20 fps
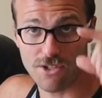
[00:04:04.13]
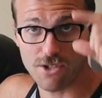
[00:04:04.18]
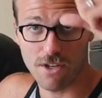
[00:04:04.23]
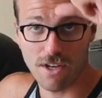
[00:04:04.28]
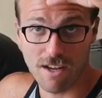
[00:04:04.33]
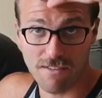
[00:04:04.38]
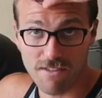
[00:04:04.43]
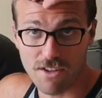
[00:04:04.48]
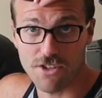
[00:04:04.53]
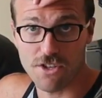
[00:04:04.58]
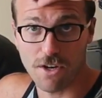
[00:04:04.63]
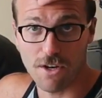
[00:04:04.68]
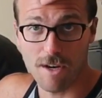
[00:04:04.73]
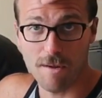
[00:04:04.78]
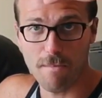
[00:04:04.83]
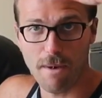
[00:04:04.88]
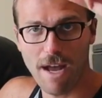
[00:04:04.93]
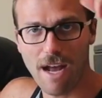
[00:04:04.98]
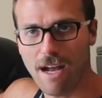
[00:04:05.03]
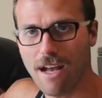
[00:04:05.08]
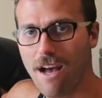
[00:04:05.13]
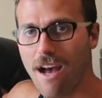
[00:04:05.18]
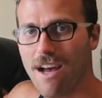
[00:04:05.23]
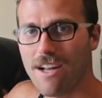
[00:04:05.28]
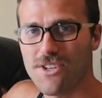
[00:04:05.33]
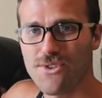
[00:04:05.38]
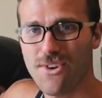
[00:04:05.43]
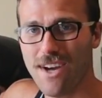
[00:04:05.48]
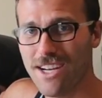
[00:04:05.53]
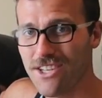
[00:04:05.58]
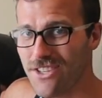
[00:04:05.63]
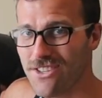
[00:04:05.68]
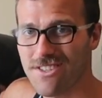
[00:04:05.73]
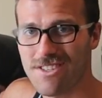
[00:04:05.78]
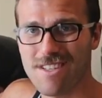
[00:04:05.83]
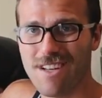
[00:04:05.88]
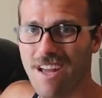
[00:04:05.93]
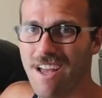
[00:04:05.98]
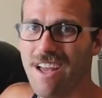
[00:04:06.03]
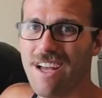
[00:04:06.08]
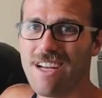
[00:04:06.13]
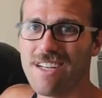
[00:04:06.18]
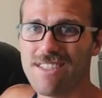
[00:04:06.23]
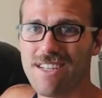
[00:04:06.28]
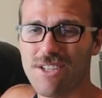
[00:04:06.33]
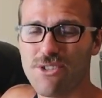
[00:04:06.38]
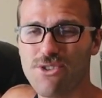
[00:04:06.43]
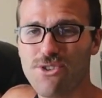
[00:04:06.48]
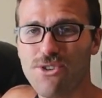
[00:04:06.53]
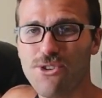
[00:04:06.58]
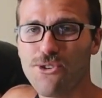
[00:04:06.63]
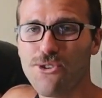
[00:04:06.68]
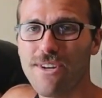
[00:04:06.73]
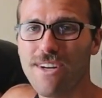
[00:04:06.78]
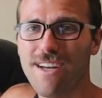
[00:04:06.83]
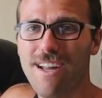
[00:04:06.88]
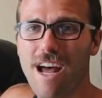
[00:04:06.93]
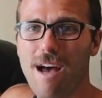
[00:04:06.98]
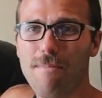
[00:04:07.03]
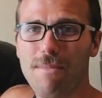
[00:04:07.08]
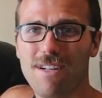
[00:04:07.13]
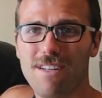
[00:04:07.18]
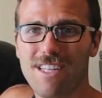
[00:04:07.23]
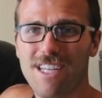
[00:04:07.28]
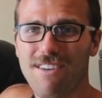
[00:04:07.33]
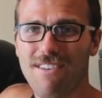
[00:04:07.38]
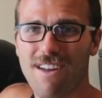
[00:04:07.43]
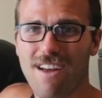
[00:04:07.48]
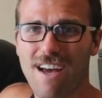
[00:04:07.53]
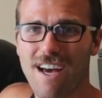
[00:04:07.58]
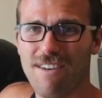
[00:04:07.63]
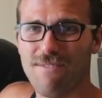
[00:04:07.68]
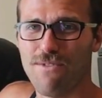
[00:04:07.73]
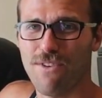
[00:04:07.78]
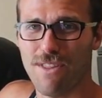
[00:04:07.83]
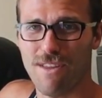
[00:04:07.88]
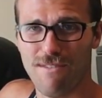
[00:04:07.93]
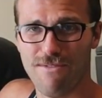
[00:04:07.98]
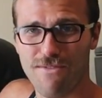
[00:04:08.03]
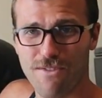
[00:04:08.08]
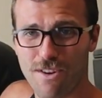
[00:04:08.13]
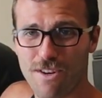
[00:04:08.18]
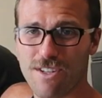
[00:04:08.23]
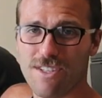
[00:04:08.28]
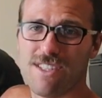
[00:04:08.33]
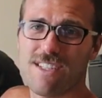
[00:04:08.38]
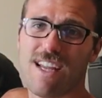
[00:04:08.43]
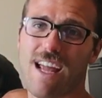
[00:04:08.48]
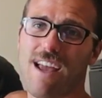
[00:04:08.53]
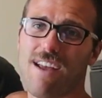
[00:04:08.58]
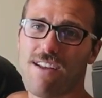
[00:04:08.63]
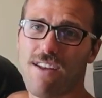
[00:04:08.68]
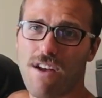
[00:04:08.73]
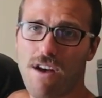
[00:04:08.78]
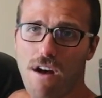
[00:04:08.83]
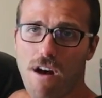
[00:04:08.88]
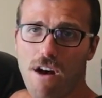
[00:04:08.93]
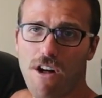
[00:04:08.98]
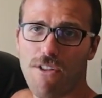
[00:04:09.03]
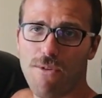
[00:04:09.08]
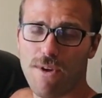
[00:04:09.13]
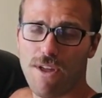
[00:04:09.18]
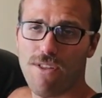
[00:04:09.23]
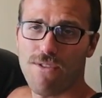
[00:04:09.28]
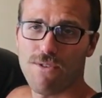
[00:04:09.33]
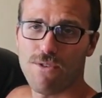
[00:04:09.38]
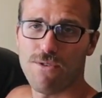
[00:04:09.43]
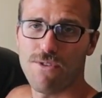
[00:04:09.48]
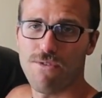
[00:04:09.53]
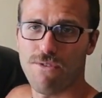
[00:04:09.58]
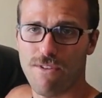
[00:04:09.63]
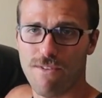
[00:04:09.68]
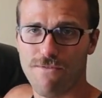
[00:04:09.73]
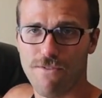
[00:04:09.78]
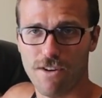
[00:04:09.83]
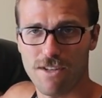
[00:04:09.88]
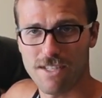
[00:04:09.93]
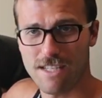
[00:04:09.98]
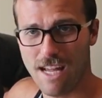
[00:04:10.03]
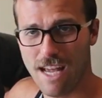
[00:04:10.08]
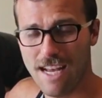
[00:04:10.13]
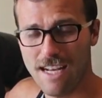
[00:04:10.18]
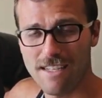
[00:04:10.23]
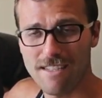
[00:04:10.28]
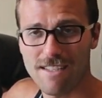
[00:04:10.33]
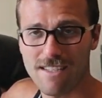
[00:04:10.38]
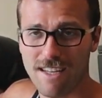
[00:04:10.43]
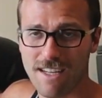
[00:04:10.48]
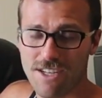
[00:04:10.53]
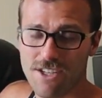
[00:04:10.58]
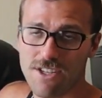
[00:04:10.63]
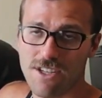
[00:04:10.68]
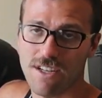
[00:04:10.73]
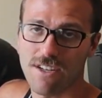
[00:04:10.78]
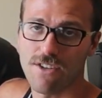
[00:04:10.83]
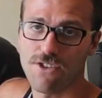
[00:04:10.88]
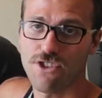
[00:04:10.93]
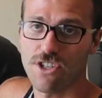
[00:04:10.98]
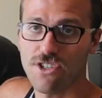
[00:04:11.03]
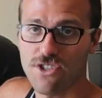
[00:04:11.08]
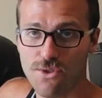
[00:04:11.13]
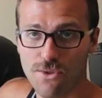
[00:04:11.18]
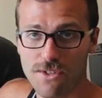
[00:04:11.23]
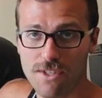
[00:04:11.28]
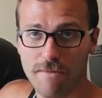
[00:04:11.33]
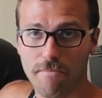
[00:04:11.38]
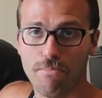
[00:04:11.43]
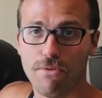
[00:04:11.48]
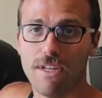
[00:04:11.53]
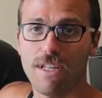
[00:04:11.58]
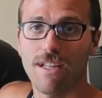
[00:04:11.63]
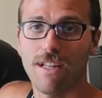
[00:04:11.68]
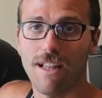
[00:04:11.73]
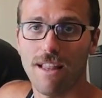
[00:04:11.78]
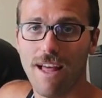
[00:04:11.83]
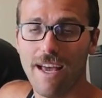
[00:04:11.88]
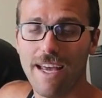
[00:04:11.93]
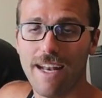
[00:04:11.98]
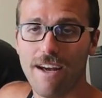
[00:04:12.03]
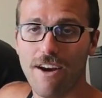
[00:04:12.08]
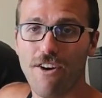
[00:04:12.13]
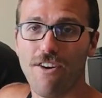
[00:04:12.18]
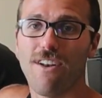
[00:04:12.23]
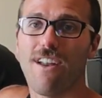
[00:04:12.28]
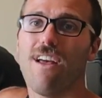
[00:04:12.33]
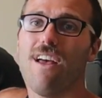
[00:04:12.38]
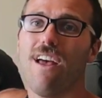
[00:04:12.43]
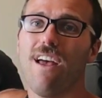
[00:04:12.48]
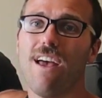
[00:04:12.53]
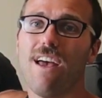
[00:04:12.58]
So you'd have to turn it back on. So I just said, screw it. I'm going to leave it on for all the way through the first aid station, just so it's completely light out.